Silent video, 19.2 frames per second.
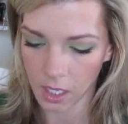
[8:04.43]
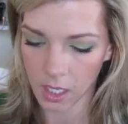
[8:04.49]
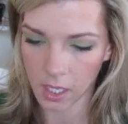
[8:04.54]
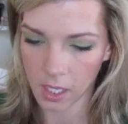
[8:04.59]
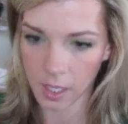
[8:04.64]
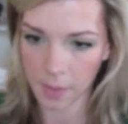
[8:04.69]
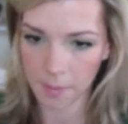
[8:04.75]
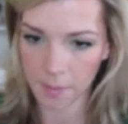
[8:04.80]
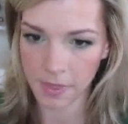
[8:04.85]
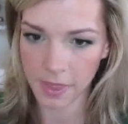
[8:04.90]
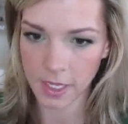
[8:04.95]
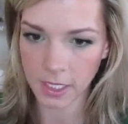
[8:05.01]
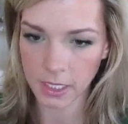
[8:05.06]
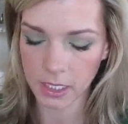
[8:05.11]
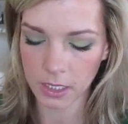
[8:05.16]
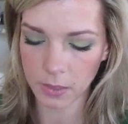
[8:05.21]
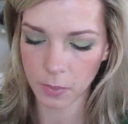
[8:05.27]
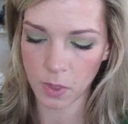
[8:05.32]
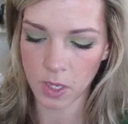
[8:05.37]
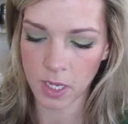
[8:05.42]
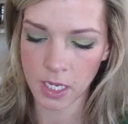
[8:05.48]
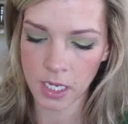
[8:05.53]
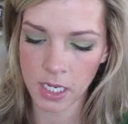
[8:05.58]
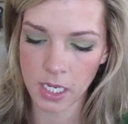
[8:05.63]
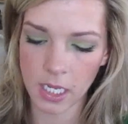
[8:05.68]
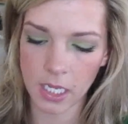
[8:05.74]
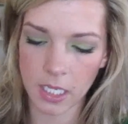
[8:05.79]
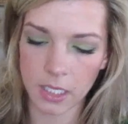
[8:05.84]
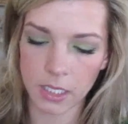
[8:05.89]
Um, this one
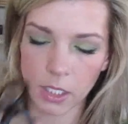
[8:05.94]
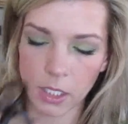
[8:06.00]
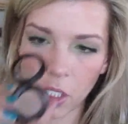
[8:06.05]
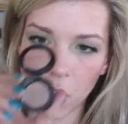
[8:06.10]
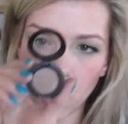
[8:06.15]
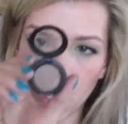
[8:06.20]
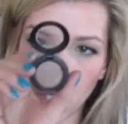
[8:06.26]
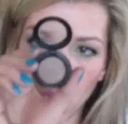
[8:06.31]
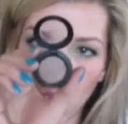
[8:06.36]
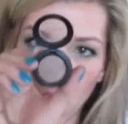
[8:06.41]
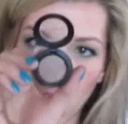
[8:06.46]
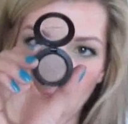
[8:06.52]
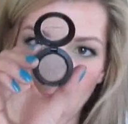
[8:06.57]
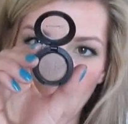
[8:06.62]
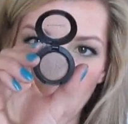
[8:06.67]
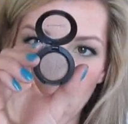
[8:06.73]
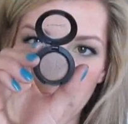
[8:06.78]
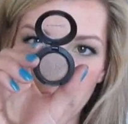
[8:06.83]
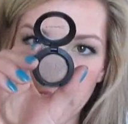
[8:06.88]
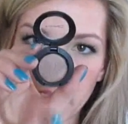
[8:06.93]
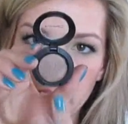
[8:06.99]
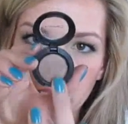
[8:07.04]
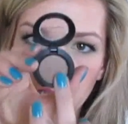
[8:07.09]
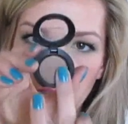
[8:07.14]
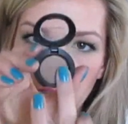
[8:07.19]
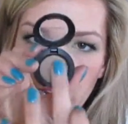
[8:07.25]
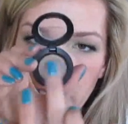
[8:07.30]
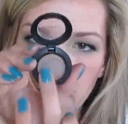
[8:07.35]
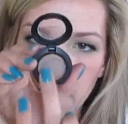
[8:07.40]
is Go.
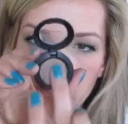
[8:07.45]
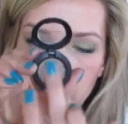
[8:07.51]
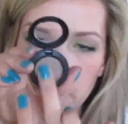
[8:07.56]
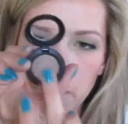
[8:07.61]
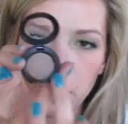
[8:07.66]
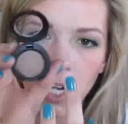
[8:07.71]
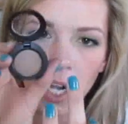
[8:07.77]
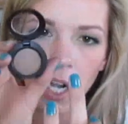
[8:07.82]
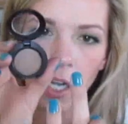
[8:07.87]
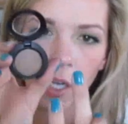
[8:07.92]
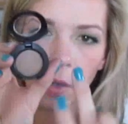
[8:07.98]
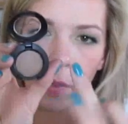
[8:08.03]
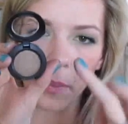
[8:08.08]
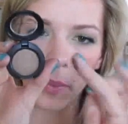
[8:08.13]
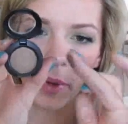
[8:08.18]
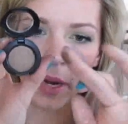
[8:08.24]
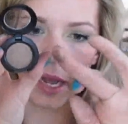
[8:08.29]
It's kind of a dark